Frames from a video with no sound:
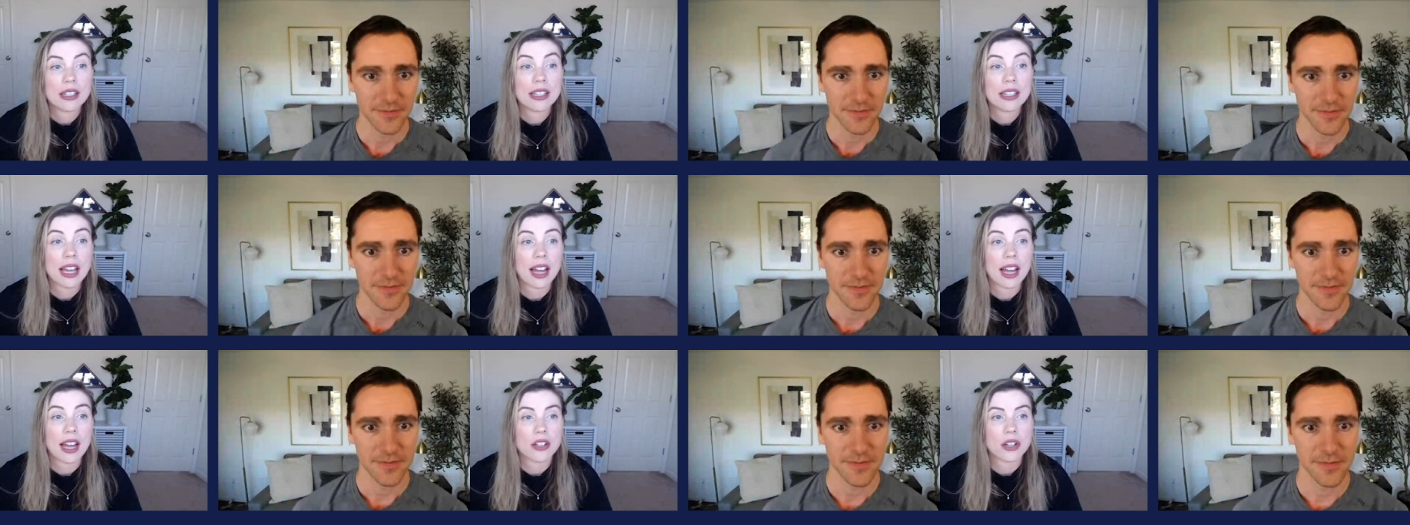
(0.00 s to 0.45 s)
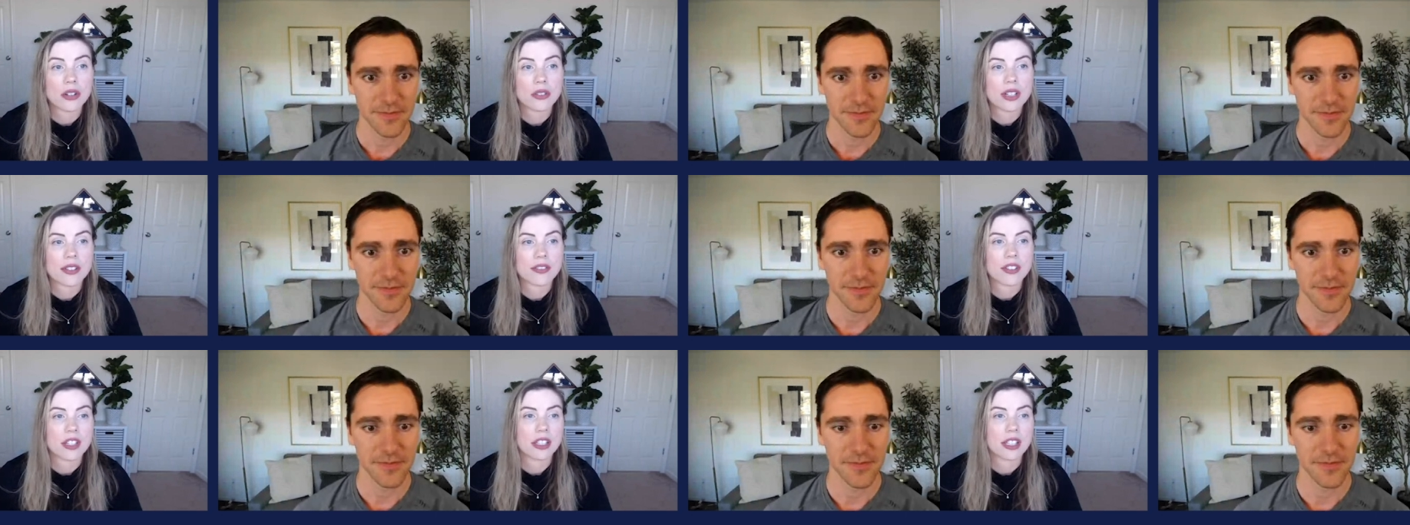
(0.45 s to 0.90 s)
Speaker 1: Yeah, no,
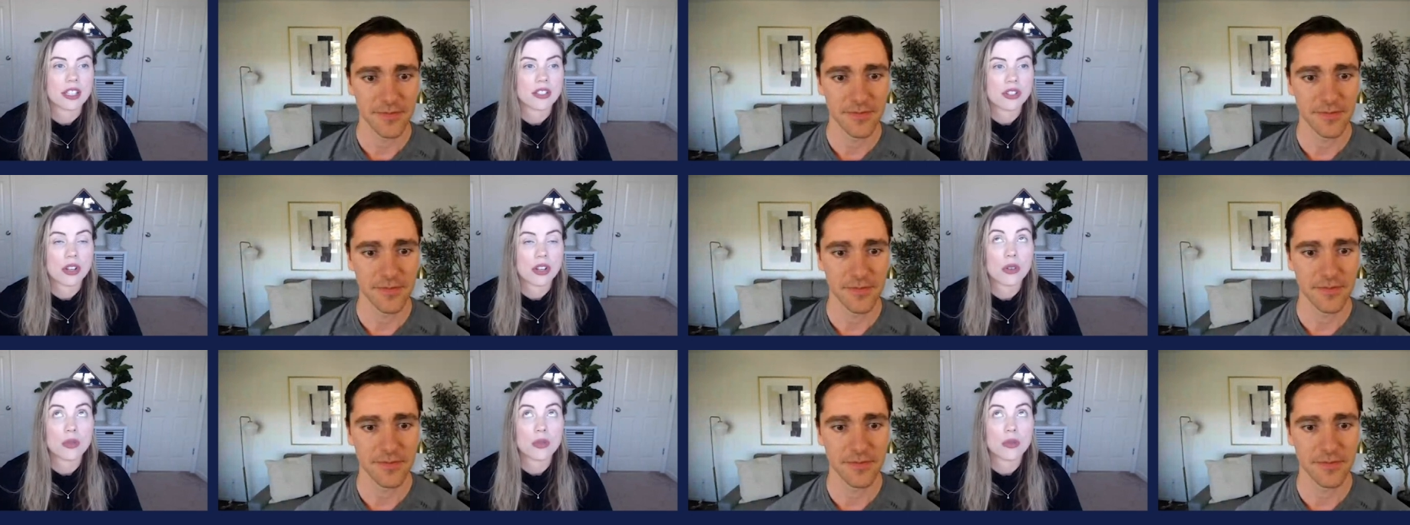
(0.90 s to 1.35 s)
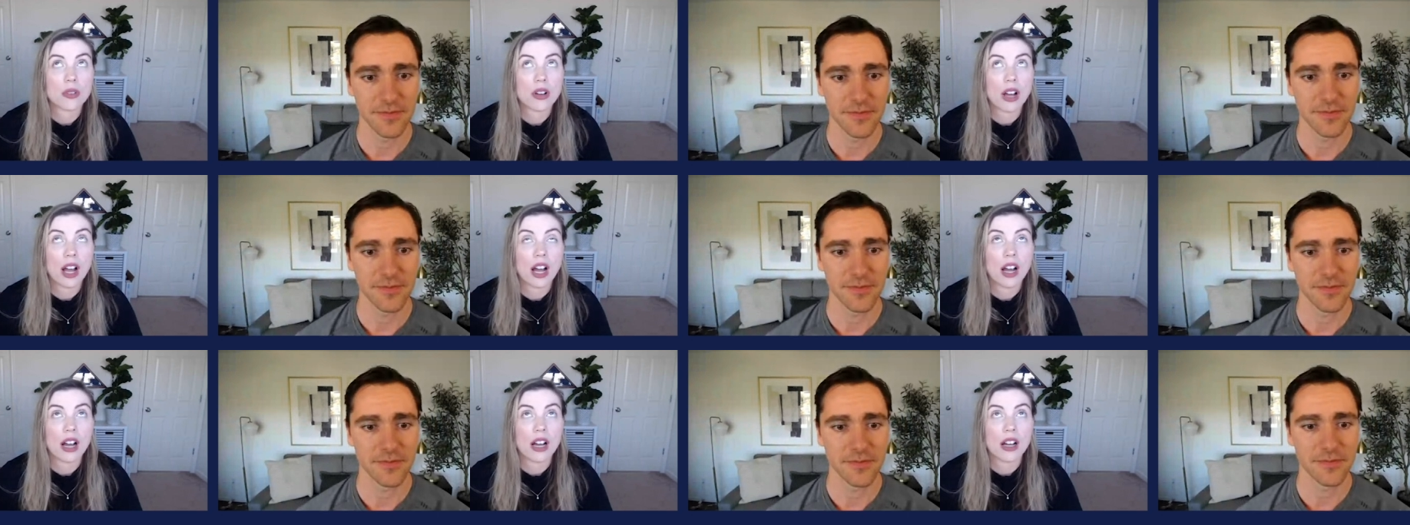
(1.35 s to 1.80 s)
definitely. So
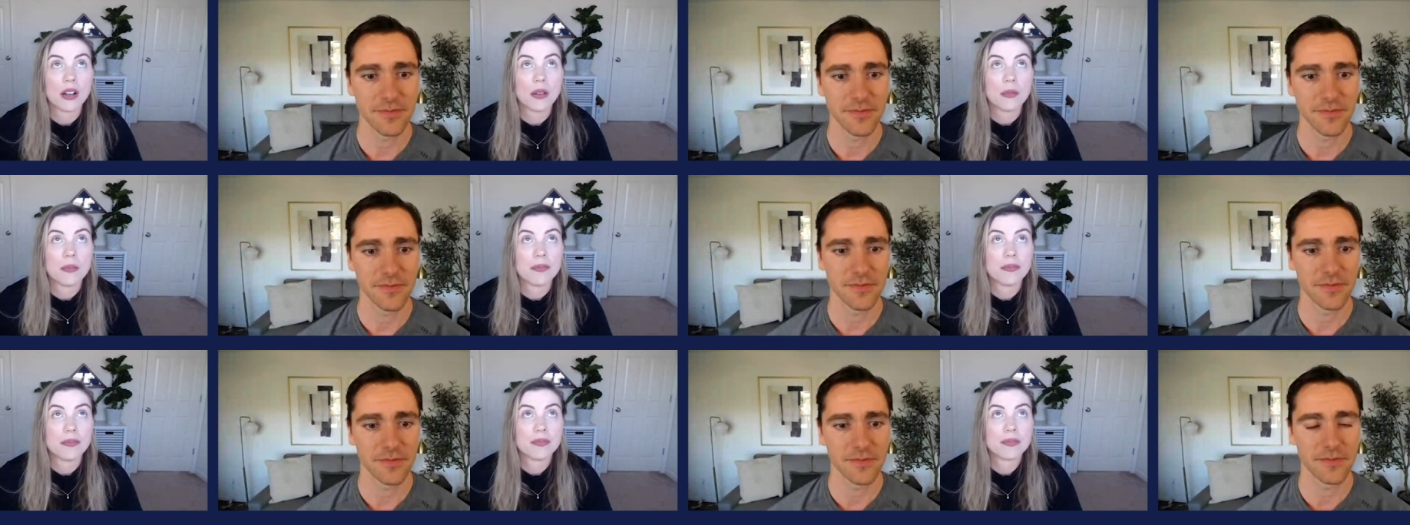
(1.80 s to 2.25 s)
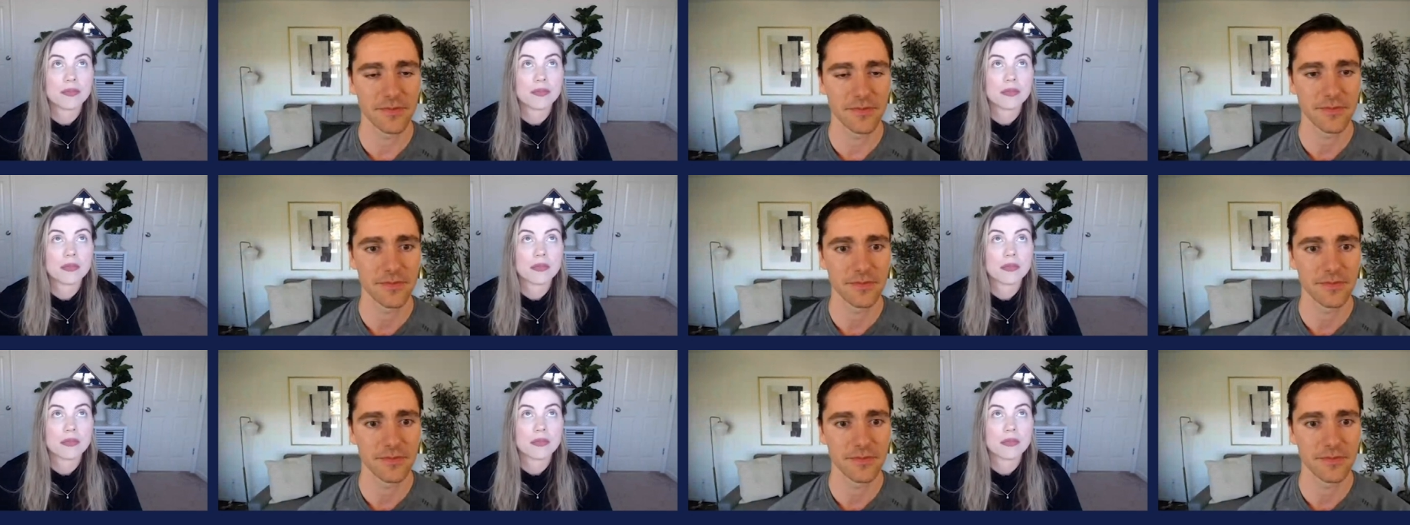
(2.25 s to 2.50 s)
um,